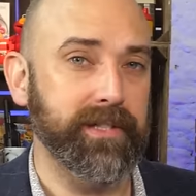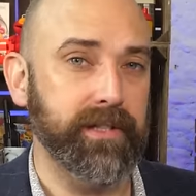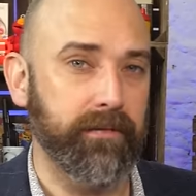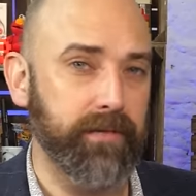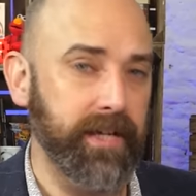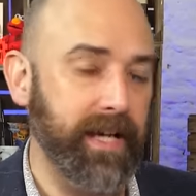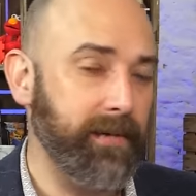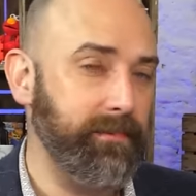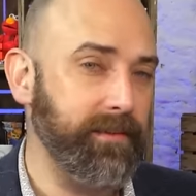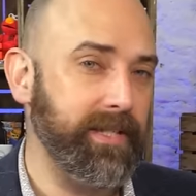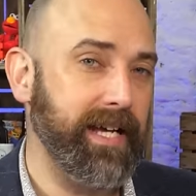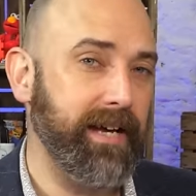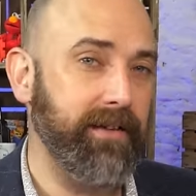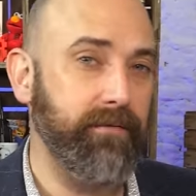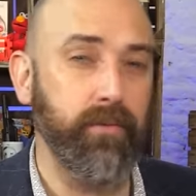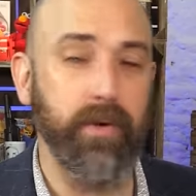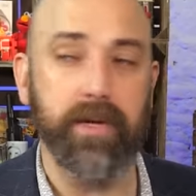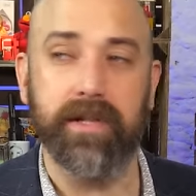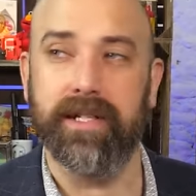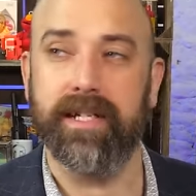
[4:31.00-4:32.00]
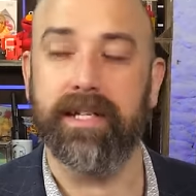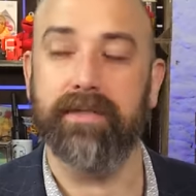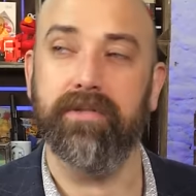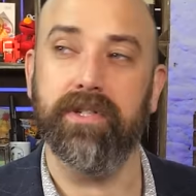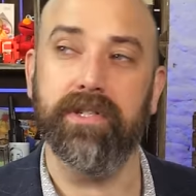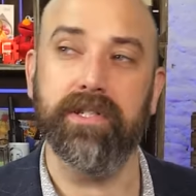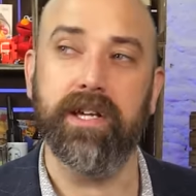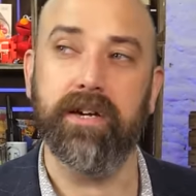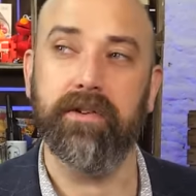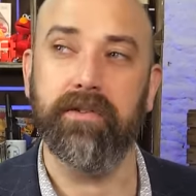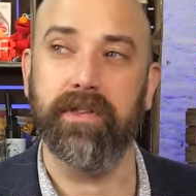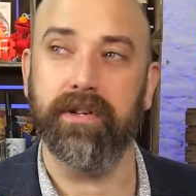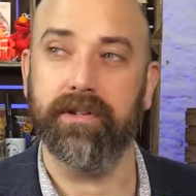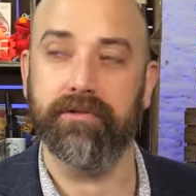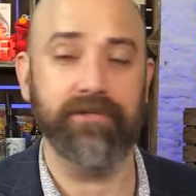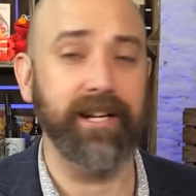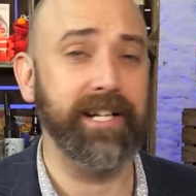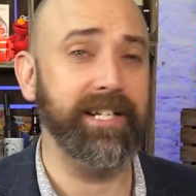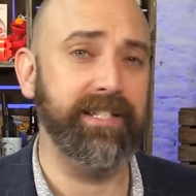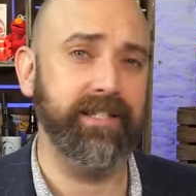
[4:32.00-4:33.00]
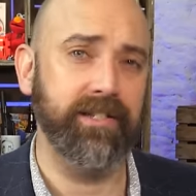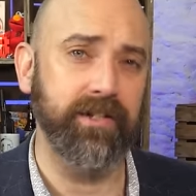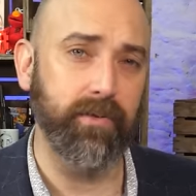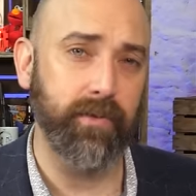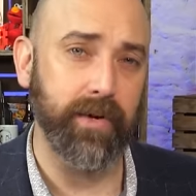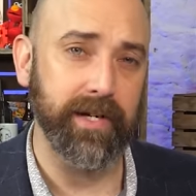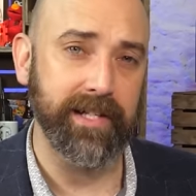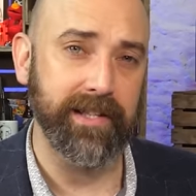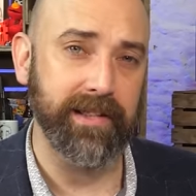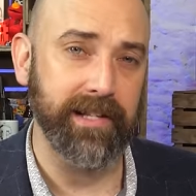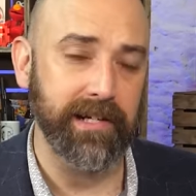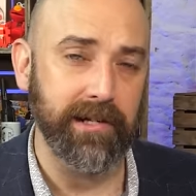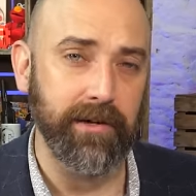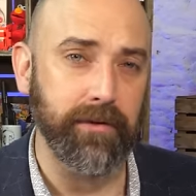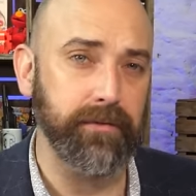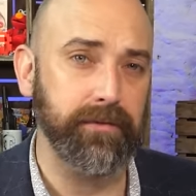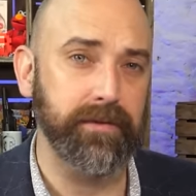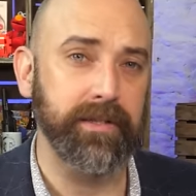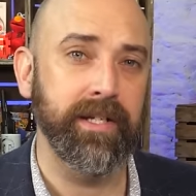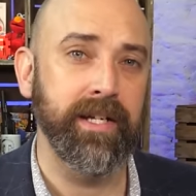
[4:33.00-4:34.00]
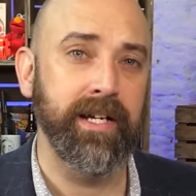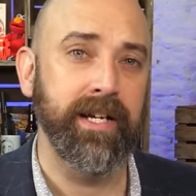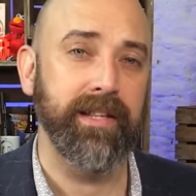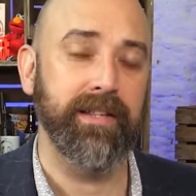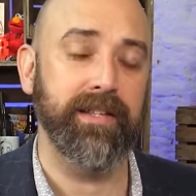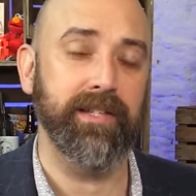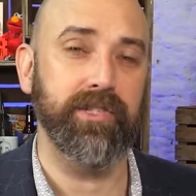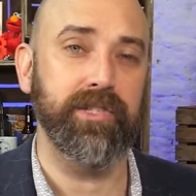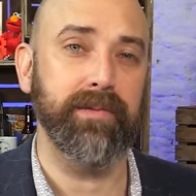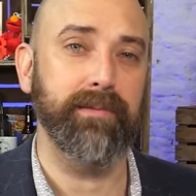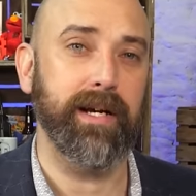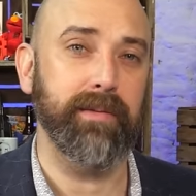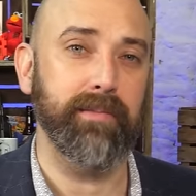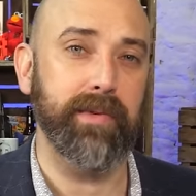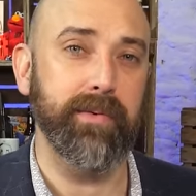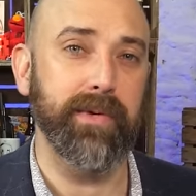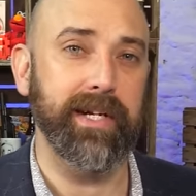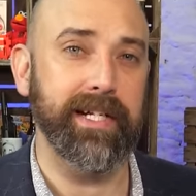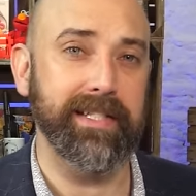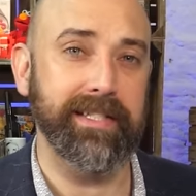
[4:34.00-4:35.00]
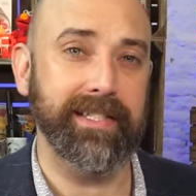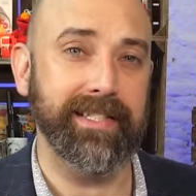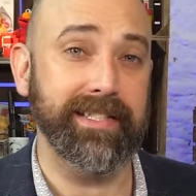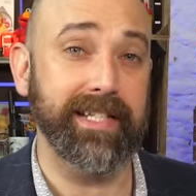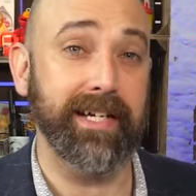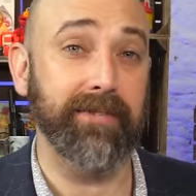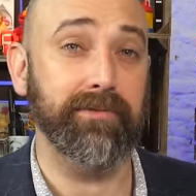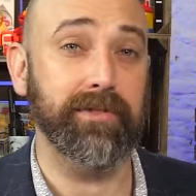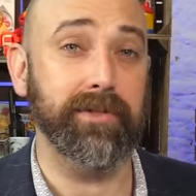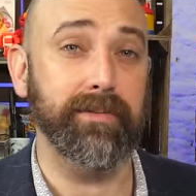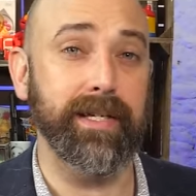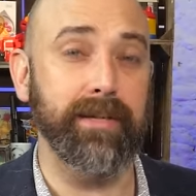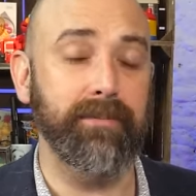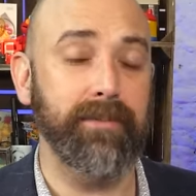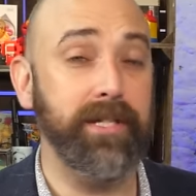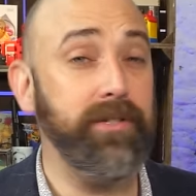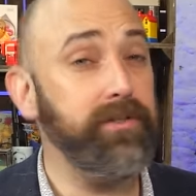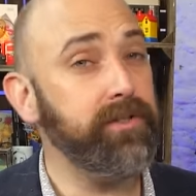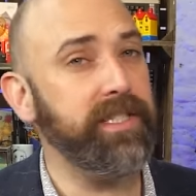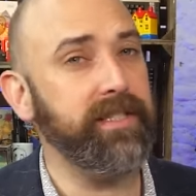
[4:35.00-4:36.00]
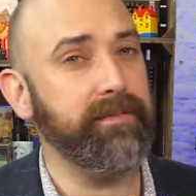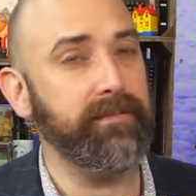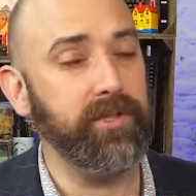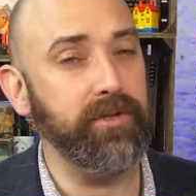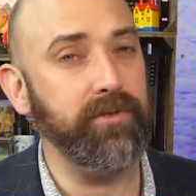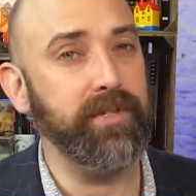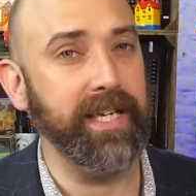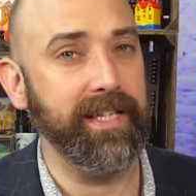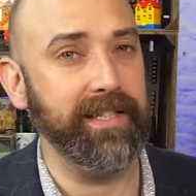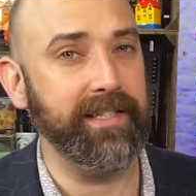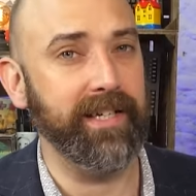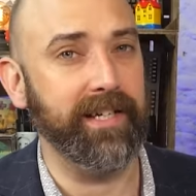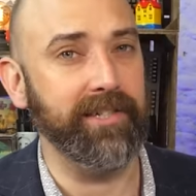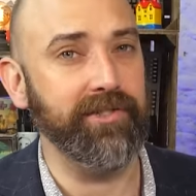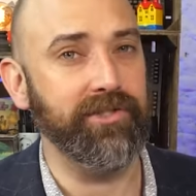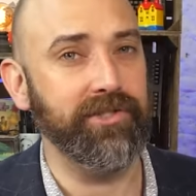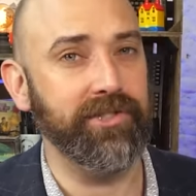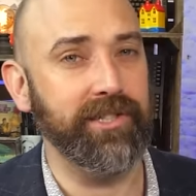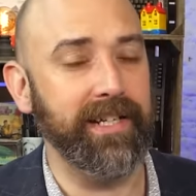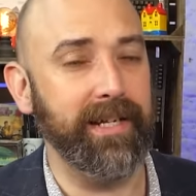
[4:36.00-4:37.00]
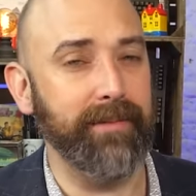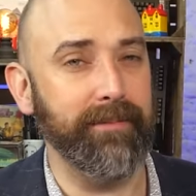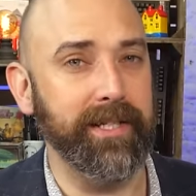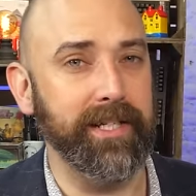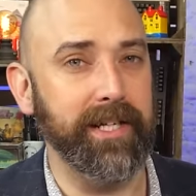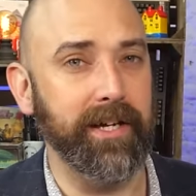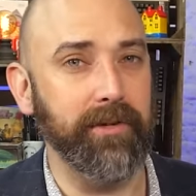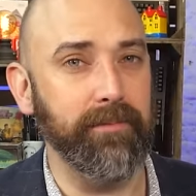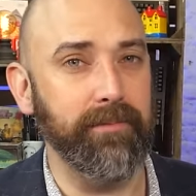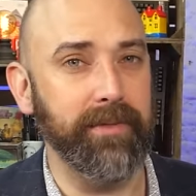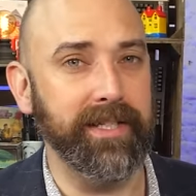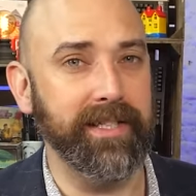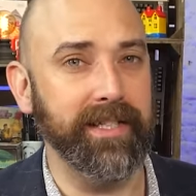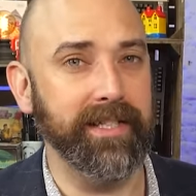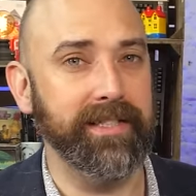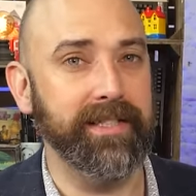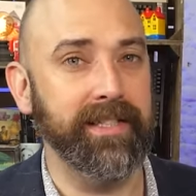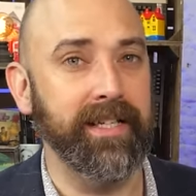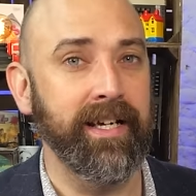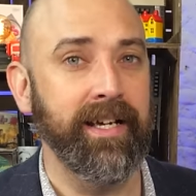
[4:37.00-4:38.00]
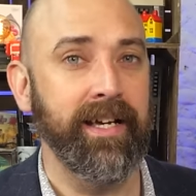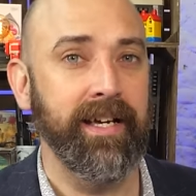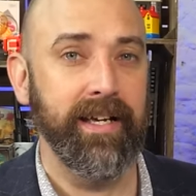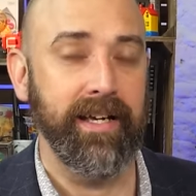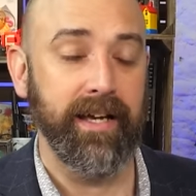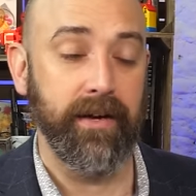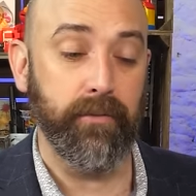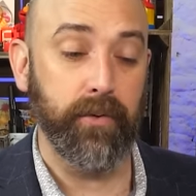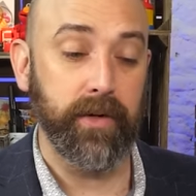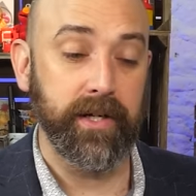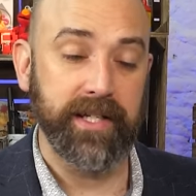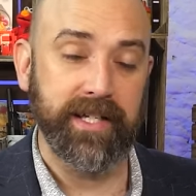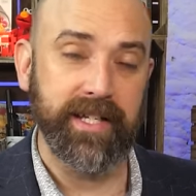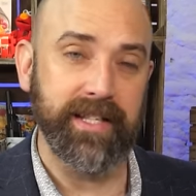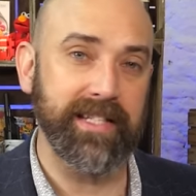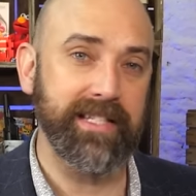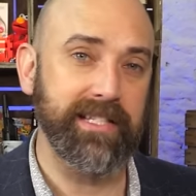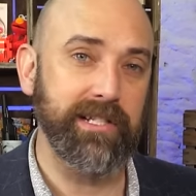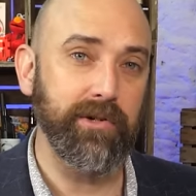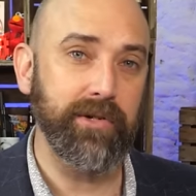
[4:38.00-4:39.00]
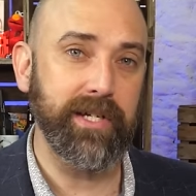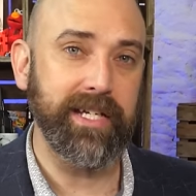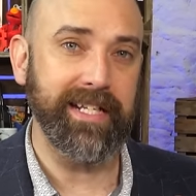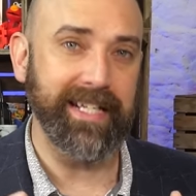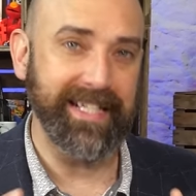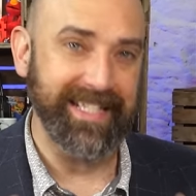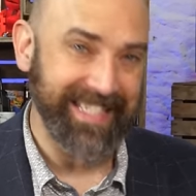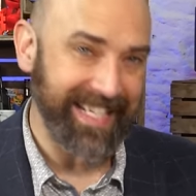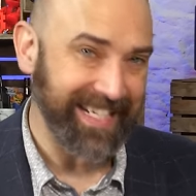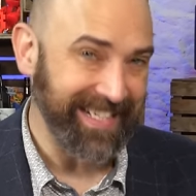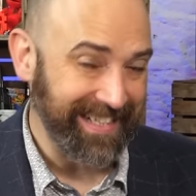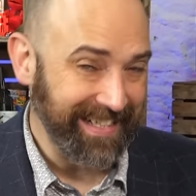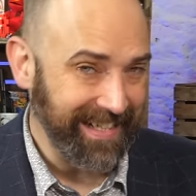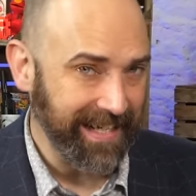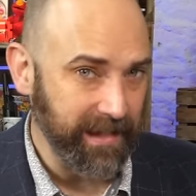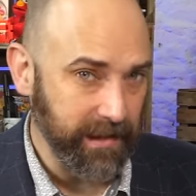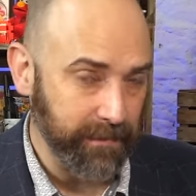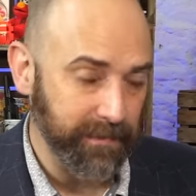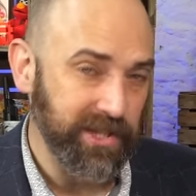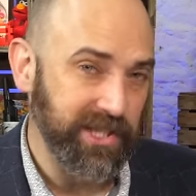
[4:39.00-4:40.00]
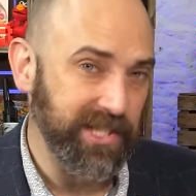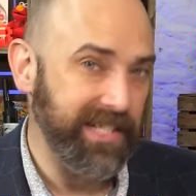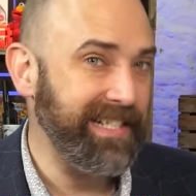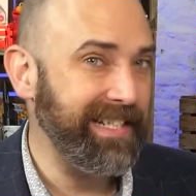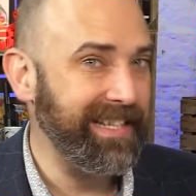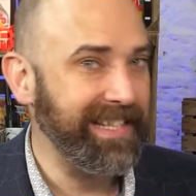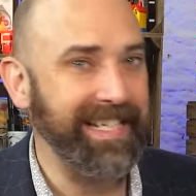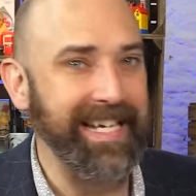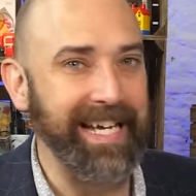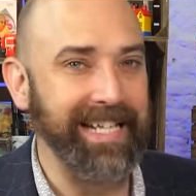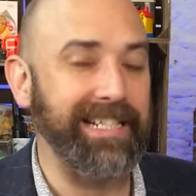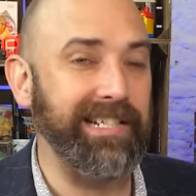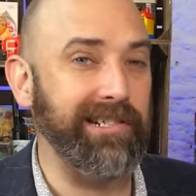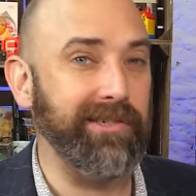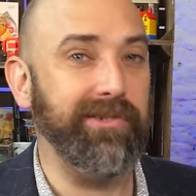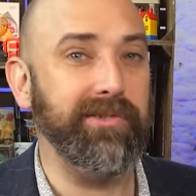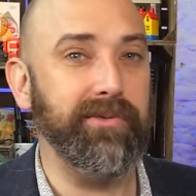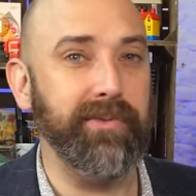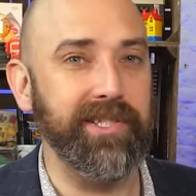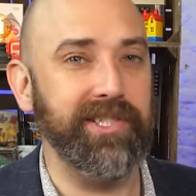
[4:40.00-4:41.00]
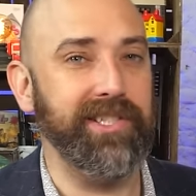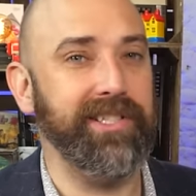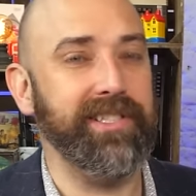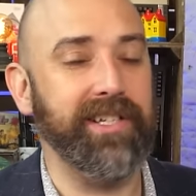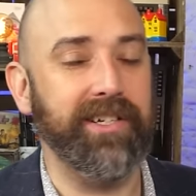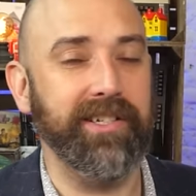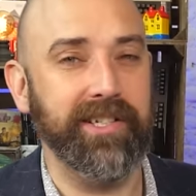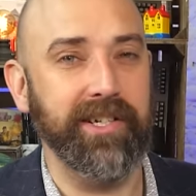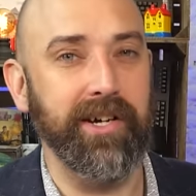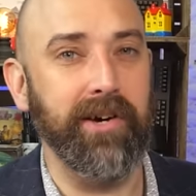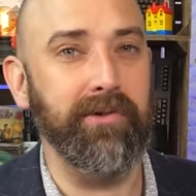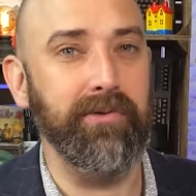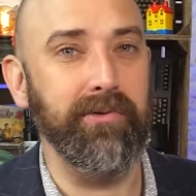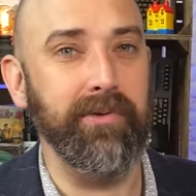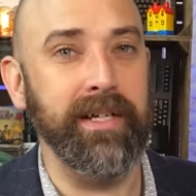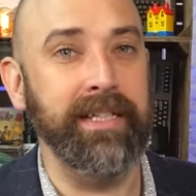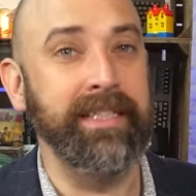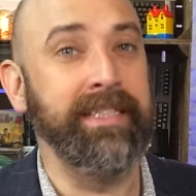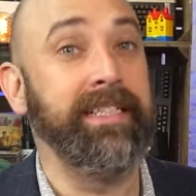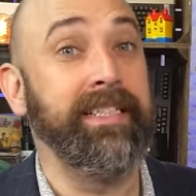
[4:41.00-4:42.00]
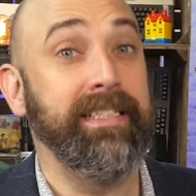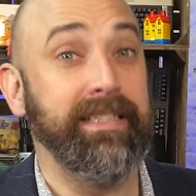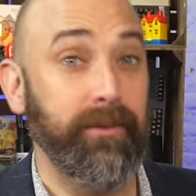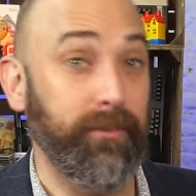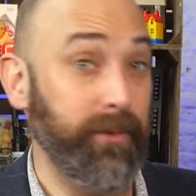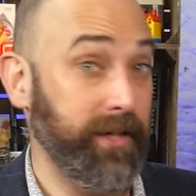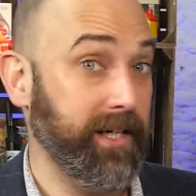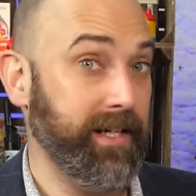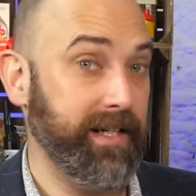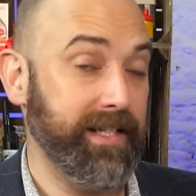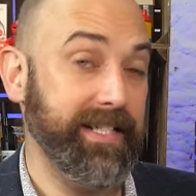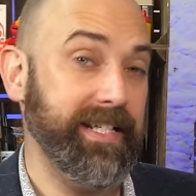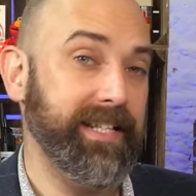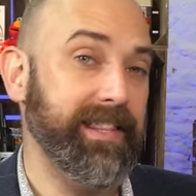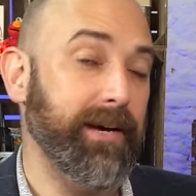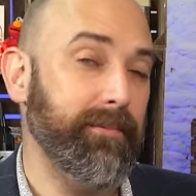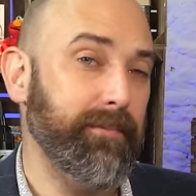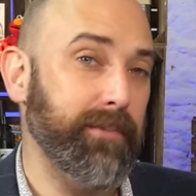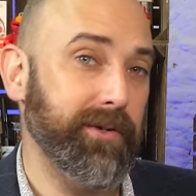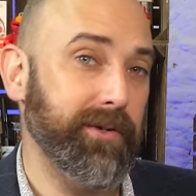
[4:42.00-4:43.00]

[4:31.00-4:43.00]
So if you happen to have one, if you know that Granny's got one in the loft that she might be willing to sell to me, please do get in touch and let me know, because if we're going to get this looking exactly like the machine in the catalogue, which is our goal, we're going to need that